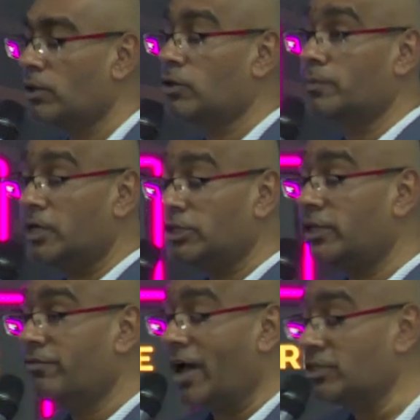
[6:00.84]
commercial
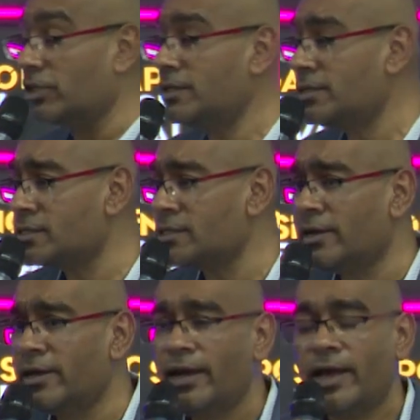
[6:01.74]
evangelists,
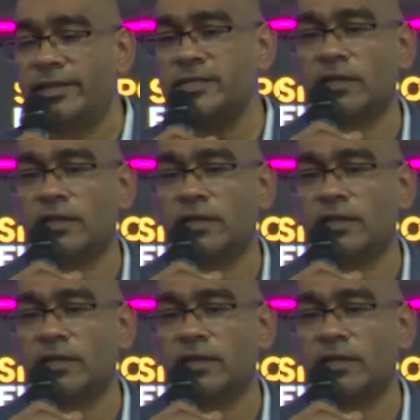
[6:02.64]
and these are the